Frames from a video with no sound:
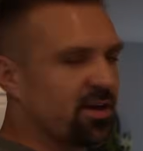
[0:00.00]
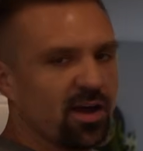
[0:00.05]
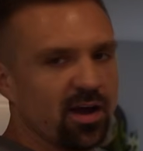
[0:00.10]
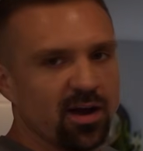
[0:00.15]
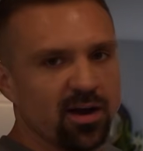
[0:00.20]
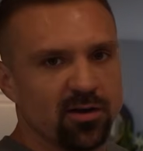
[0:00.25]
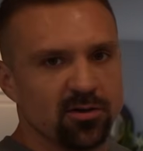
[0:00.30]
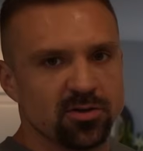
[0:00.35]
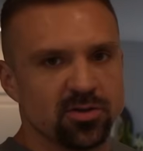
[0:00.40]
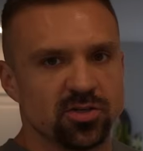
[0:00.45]

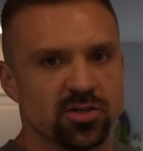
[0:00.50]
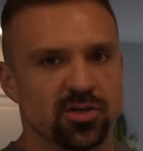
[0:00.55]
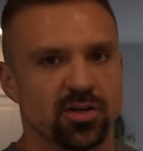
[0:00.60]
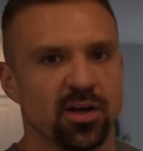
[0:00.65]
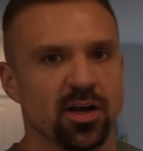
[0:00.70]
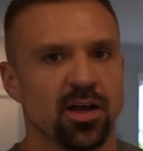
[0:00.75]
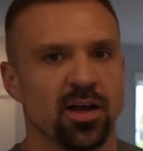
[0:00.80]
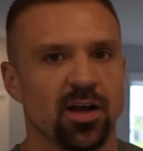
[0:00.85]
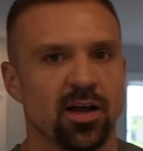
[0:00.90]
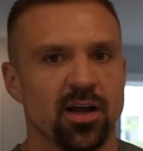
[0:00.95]
couch,
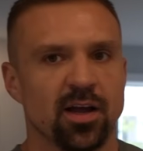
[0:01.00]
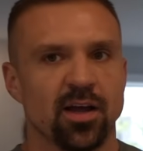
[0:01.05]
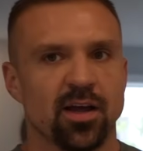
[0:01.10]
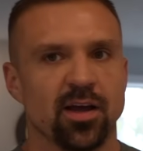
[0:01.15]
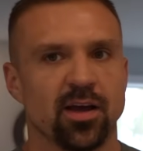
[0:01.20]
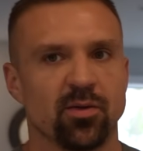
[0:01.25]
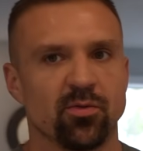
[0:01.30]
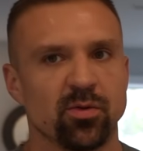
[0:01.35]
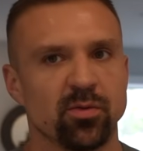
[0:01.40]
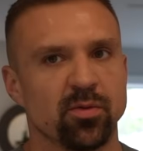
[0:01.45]

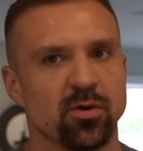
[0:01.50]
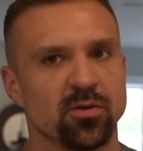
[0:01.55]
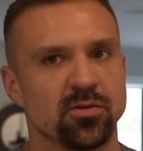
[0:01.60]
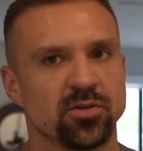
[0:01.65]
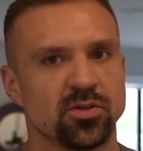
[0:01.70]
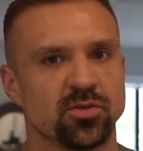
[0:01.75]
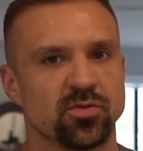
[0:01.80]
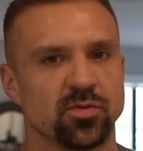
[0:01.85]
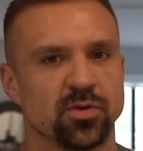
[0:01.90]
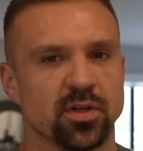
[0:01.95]
and we both
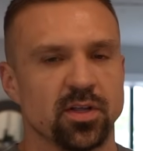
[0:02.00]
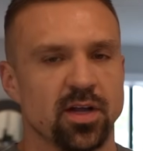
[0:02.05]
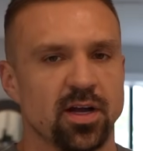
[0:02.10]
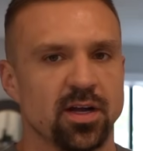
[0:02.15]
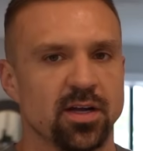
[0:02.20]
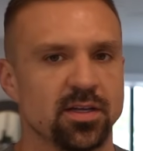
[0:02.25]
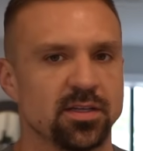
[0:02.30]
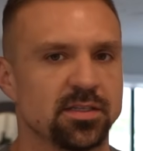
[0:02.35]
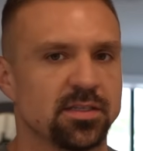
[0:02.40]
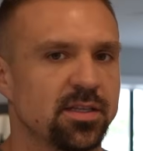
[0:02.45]
just
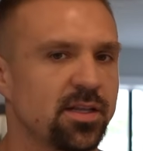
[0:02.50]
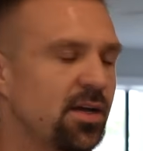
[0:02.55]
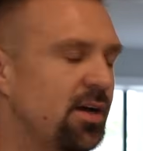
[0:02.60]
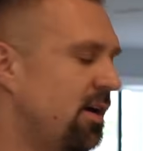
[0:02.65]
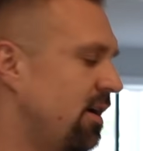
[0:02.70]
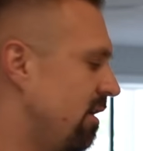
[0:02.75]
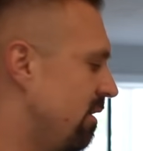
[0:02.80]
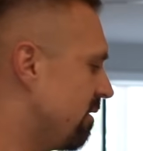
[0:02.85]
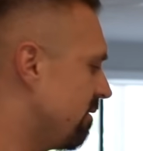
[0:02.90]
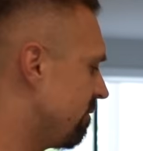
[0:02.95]
realized
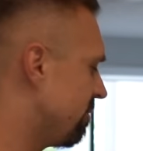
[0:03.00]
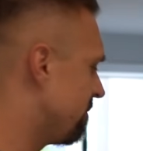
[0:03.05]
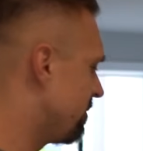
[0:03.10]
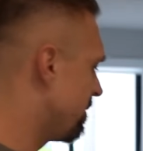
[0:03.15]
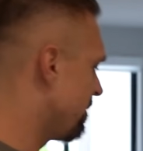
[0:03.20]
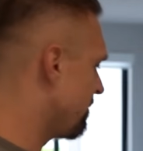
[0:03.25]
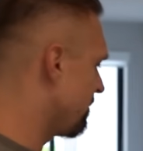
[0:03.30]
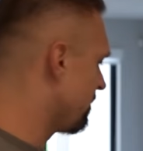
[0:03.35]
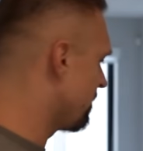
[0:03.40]
that if